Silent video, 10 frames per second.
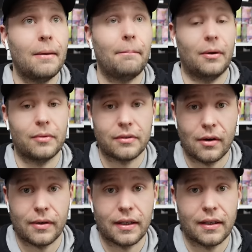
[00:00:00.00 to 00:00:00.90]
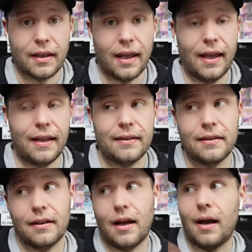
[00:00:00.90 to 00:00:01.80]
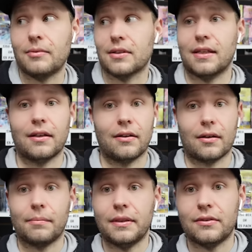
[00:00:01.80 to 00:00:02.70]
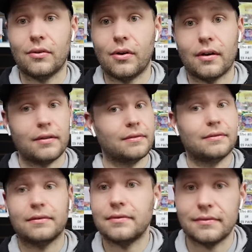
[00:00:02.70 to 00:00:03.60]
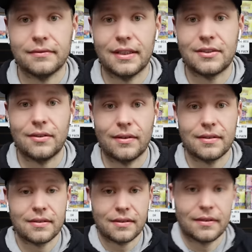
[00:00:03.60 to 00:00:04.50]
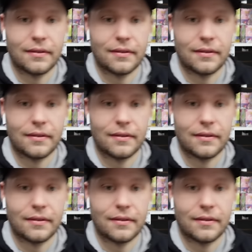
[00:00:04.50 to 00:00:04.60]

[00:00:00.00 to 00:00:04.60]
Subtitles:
but we're growing, and I'm just gonna take you on a complete tour. Let's do this.